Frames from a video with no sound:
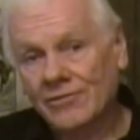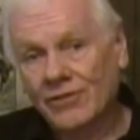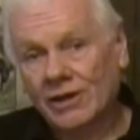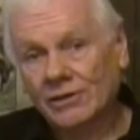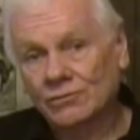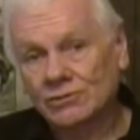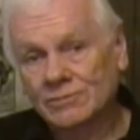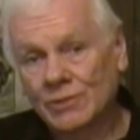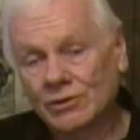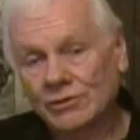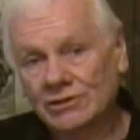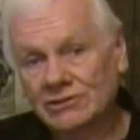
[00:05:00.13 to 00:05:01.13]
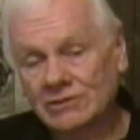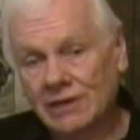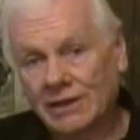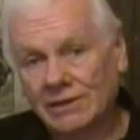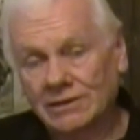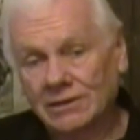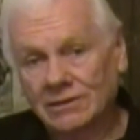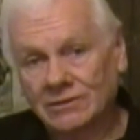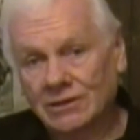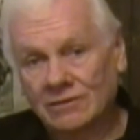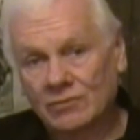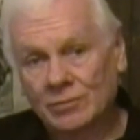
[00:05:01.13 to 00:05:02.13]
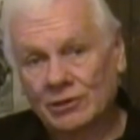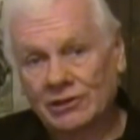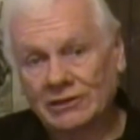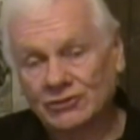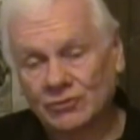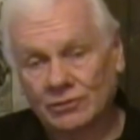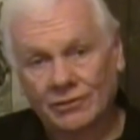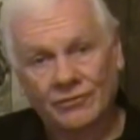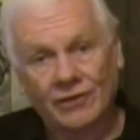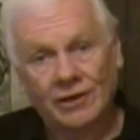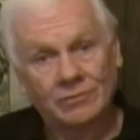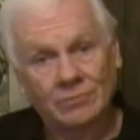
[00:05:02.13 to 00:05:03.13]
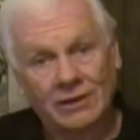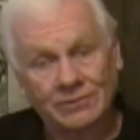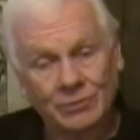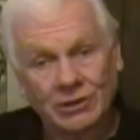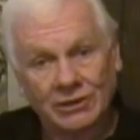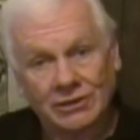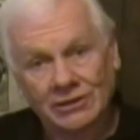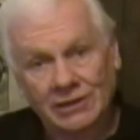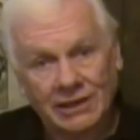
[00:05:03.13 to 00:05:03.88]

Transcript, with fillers: I thought it was bogus then, and everybody sort of thought it might be a